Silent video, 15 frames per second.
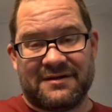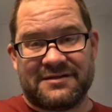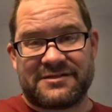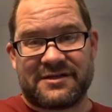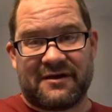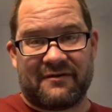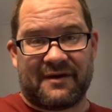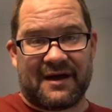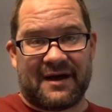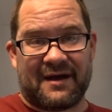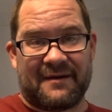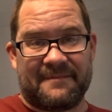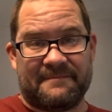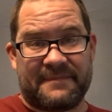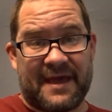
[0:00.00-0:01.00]
So
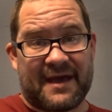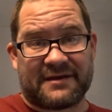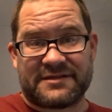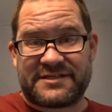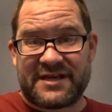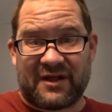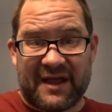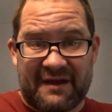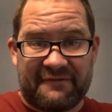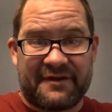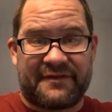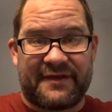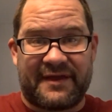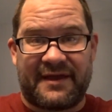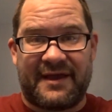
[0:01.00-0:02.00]
yeah, sell
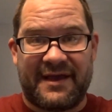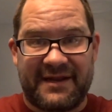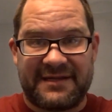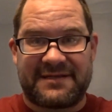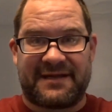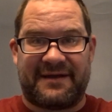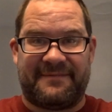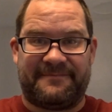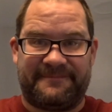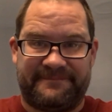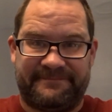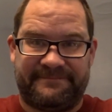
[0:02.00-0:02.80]
everything anytime.